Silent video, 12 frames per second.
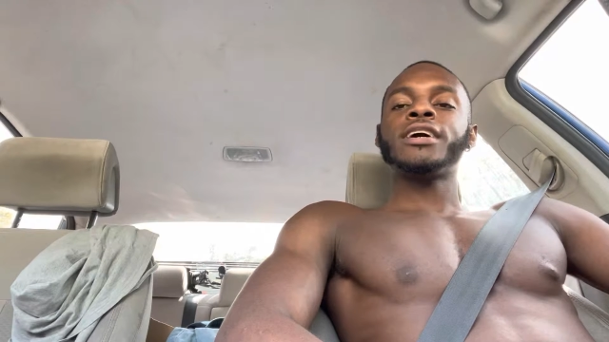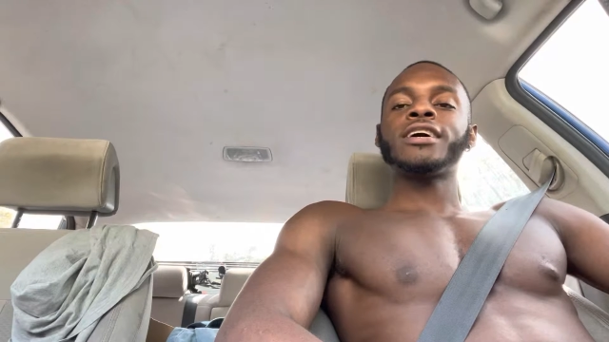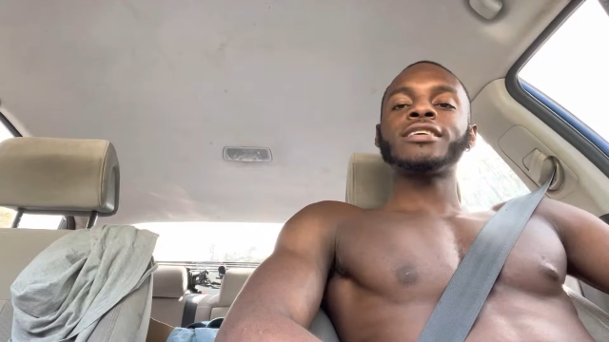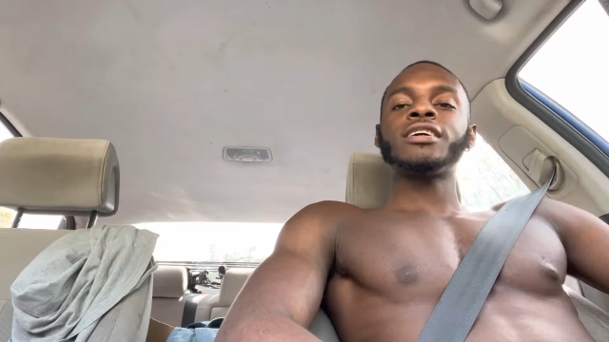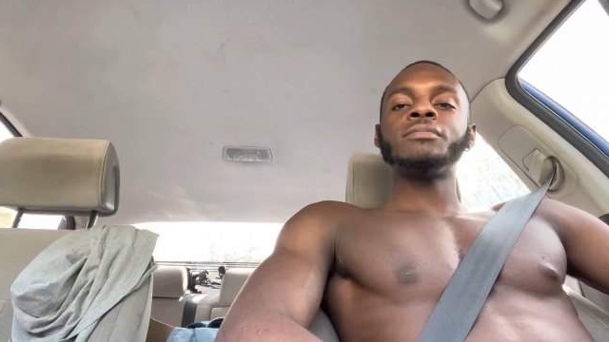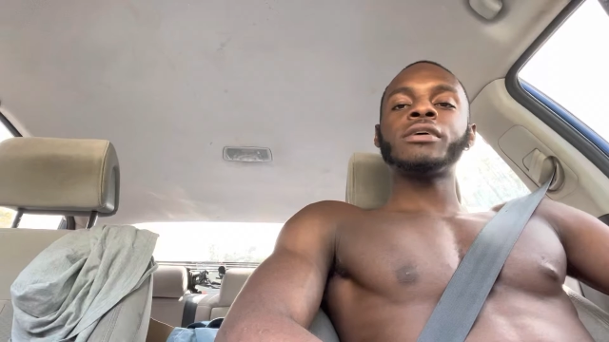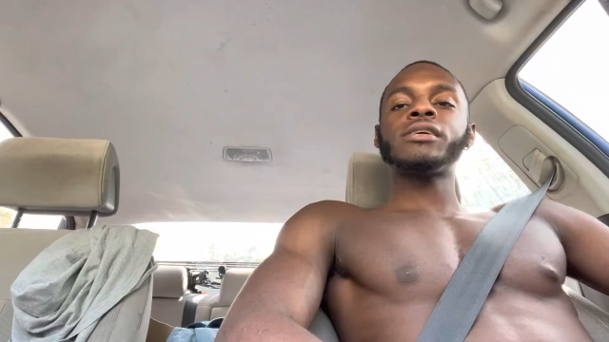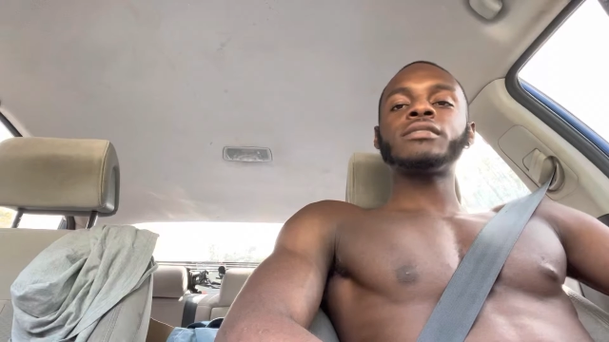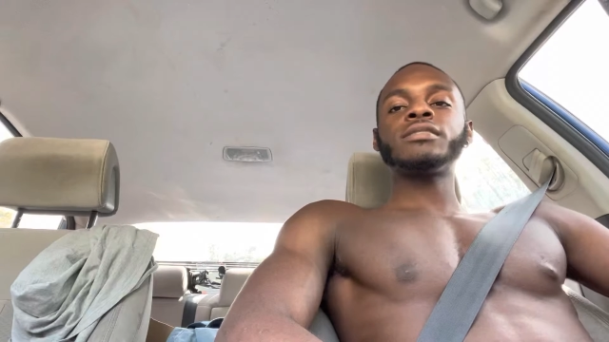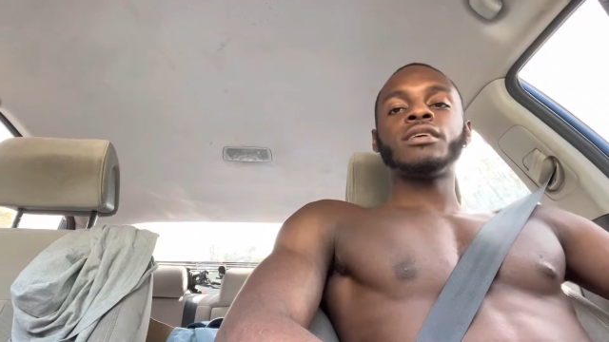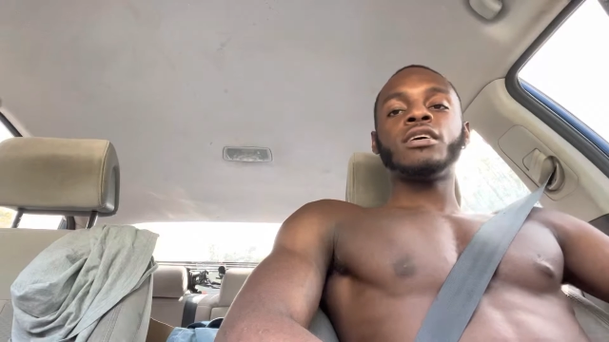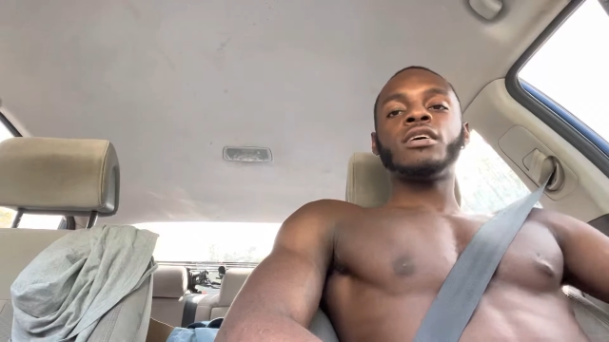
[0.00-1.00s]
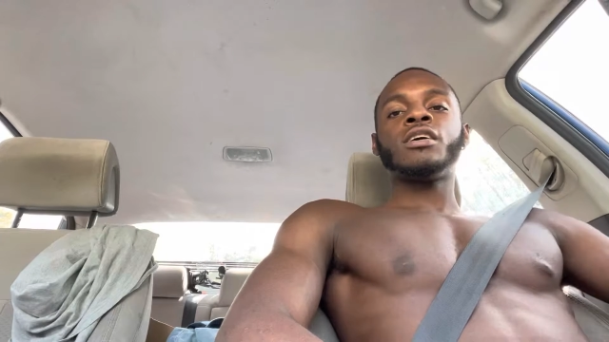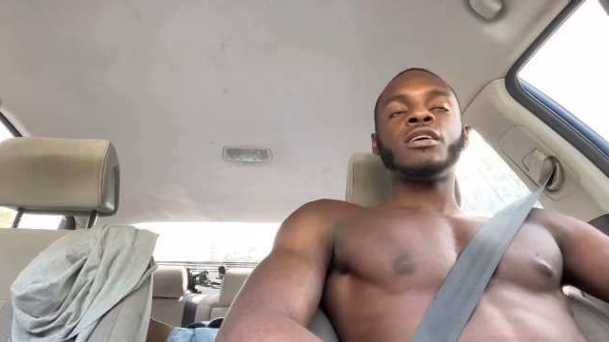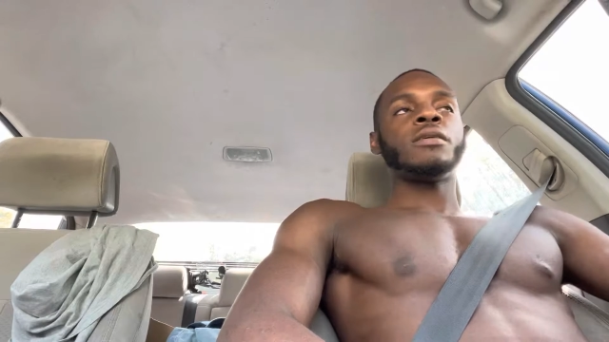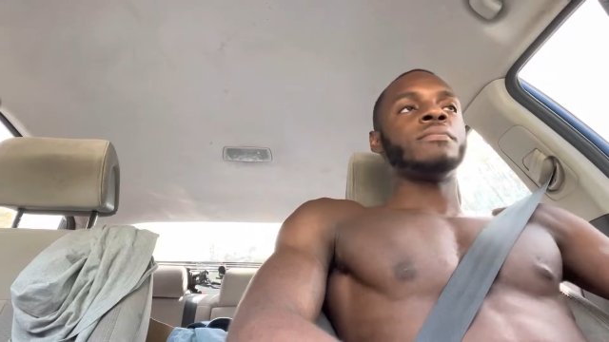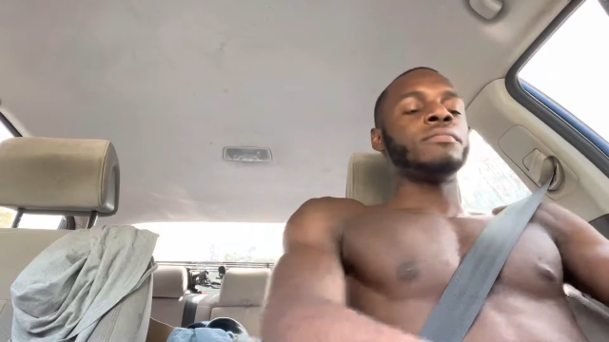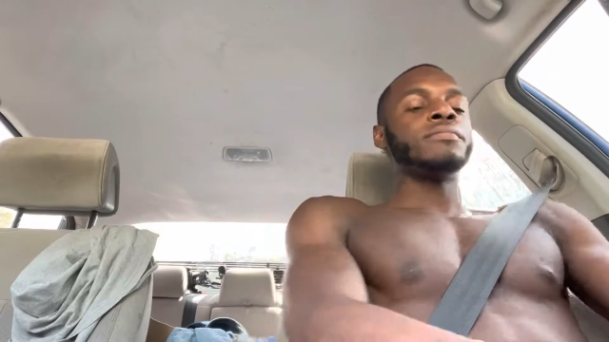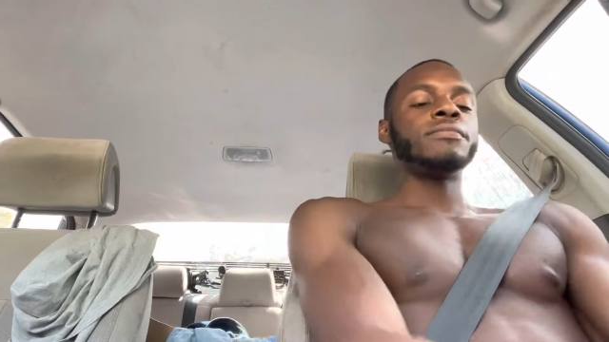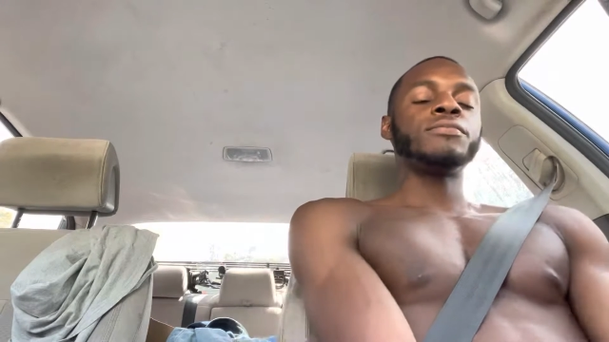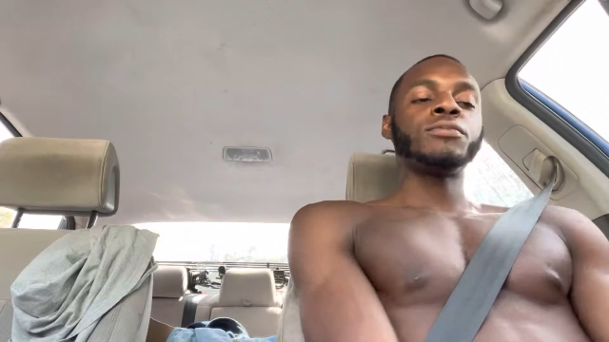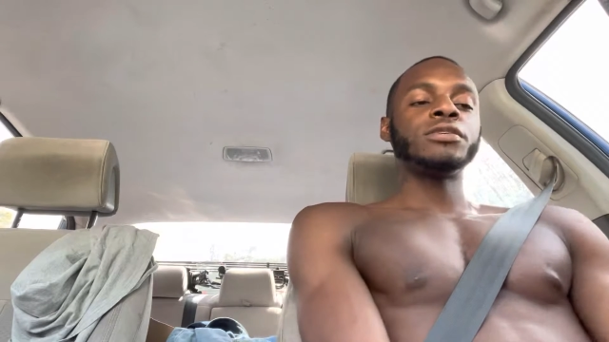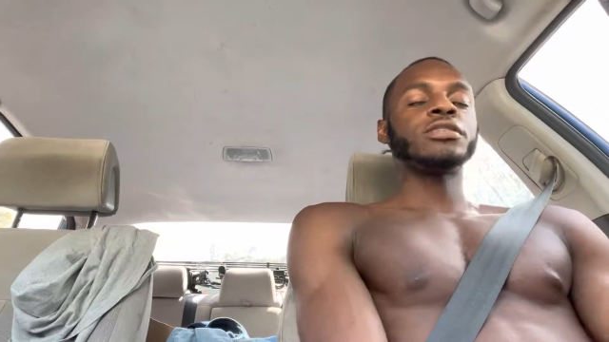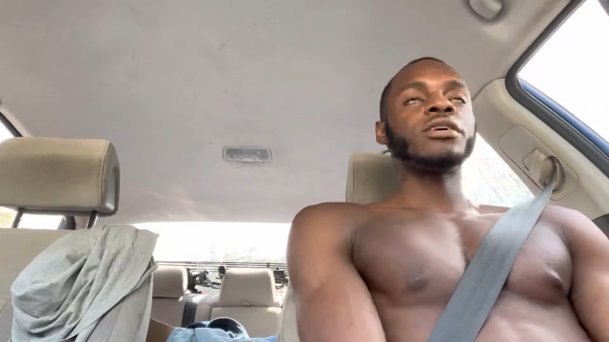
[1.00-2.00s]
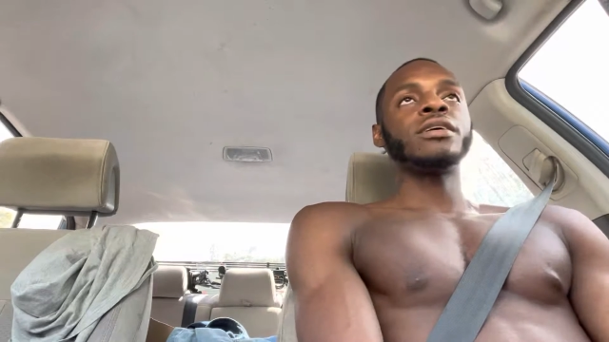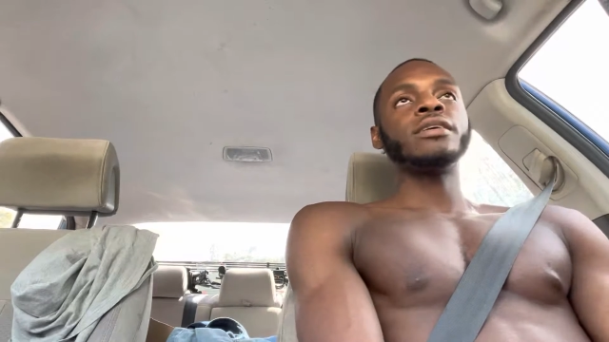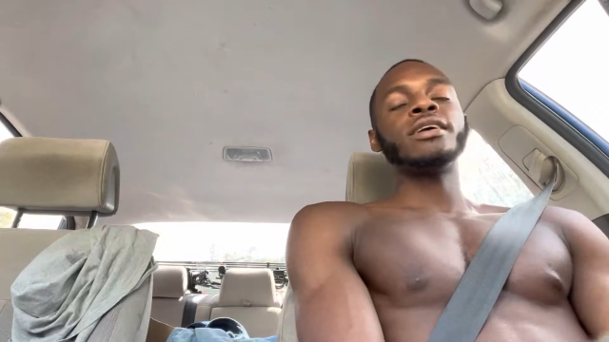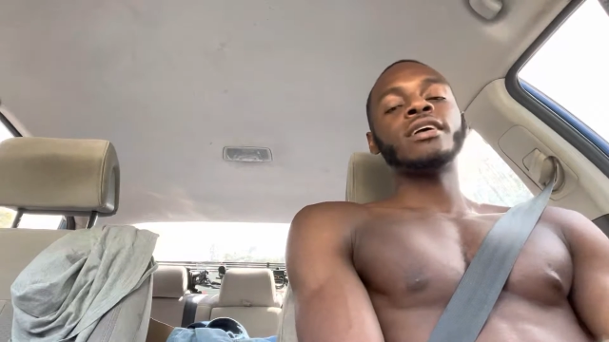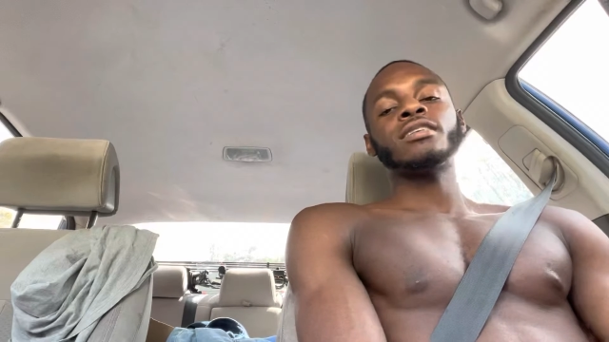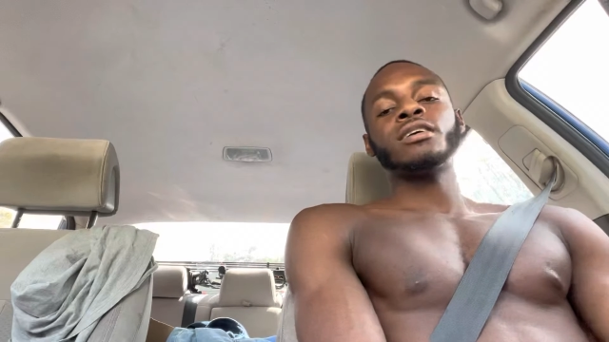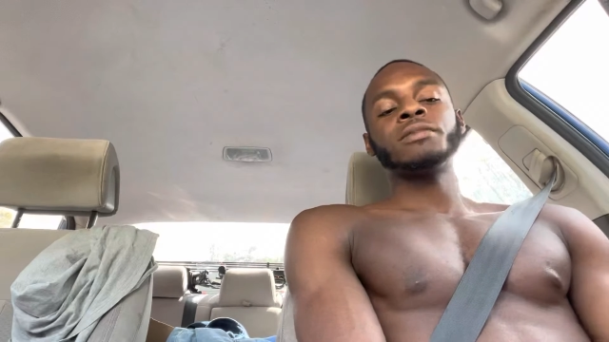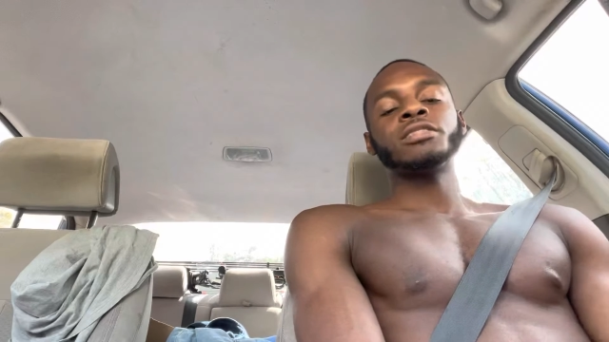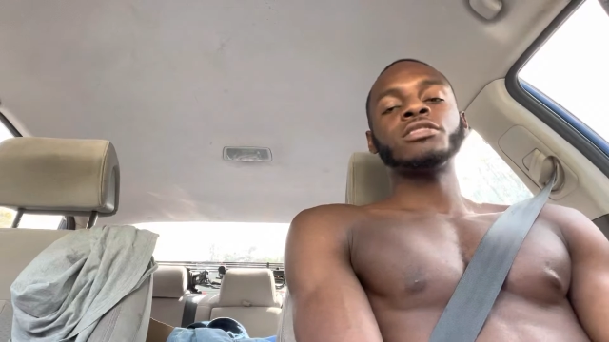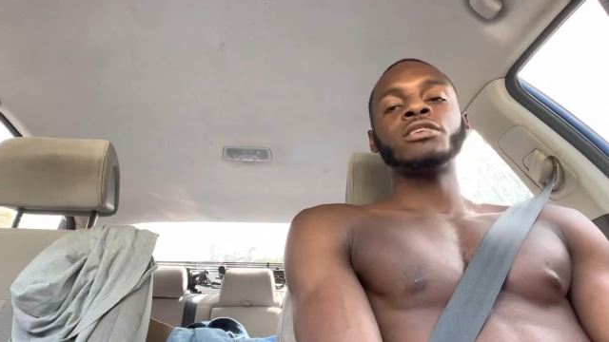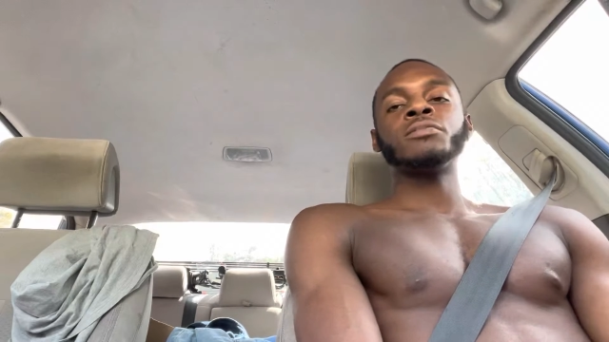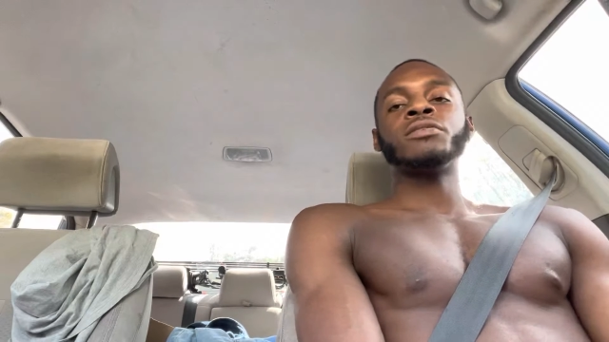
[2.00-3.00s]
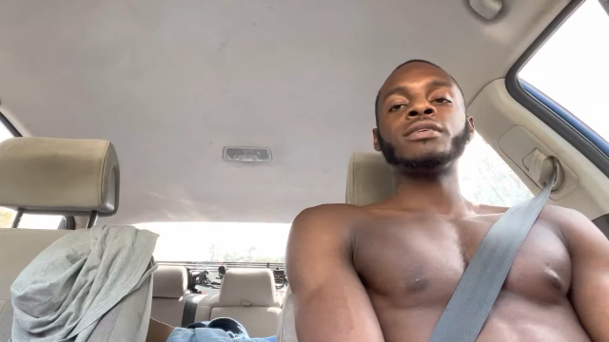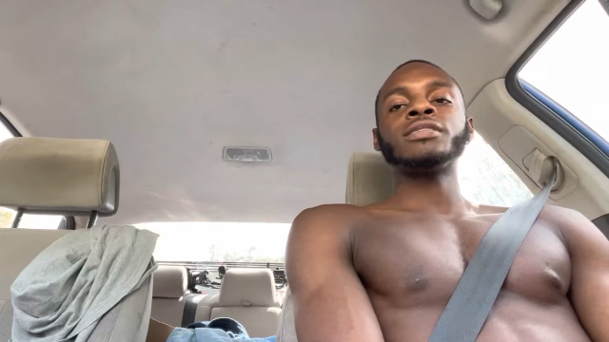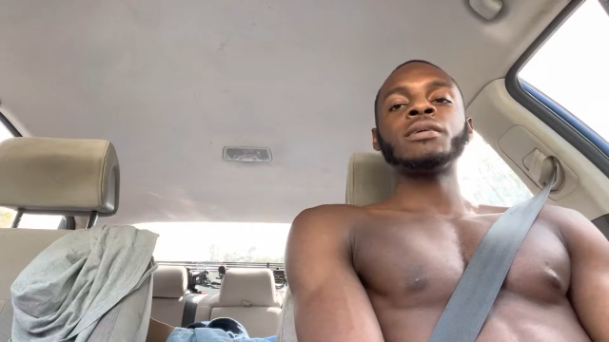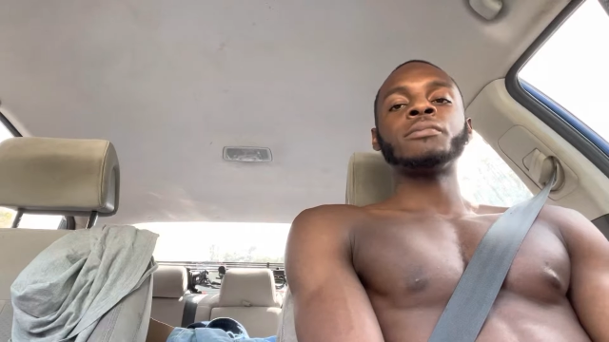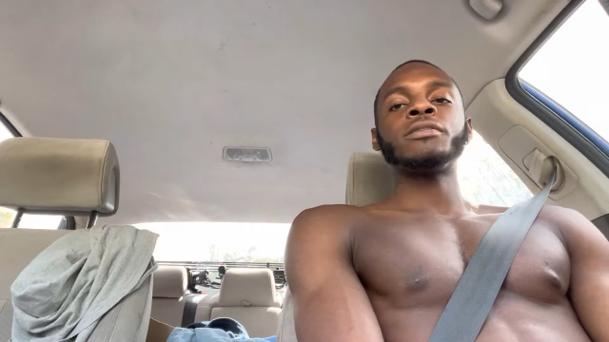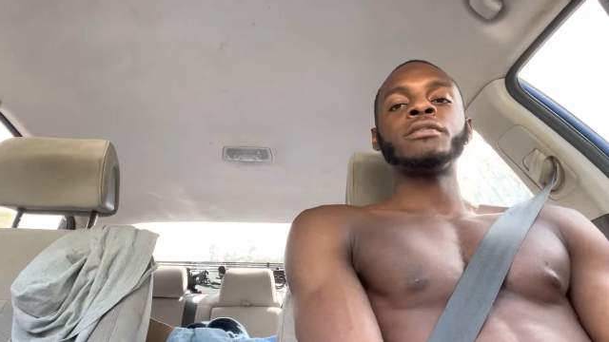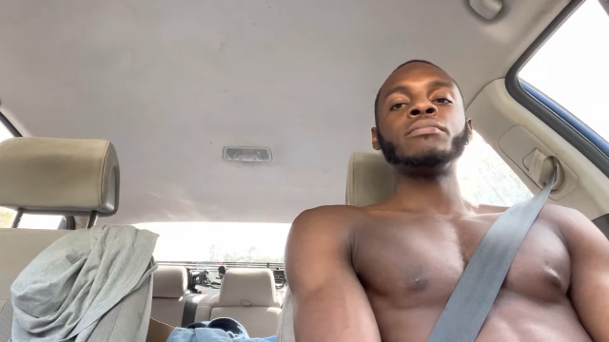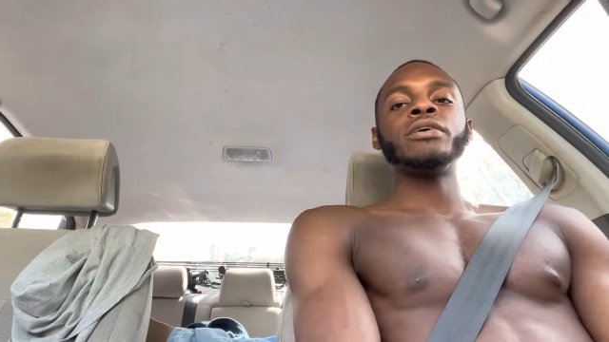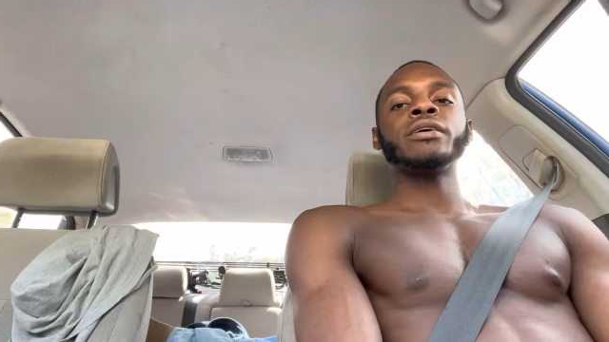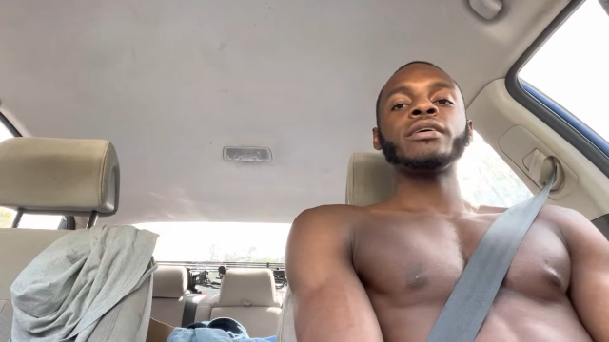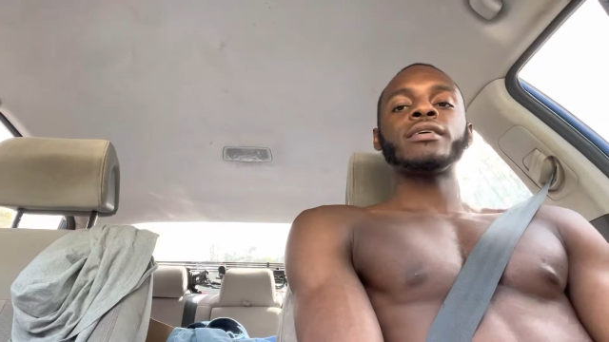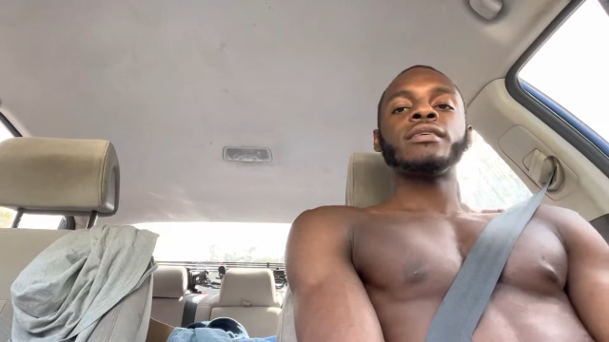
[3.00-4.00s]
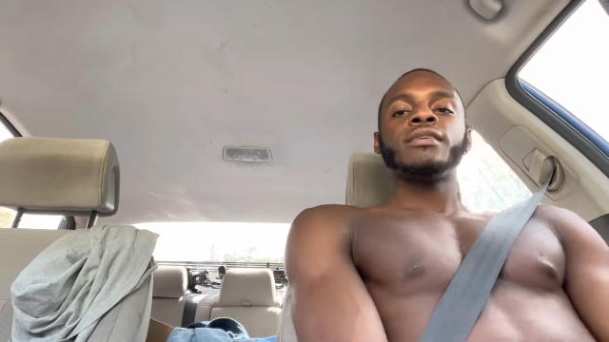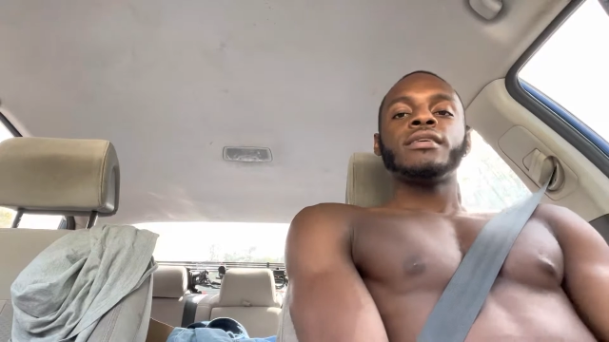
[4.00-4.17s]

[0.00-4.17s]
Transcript: Economic economic turmoil is up on the brink.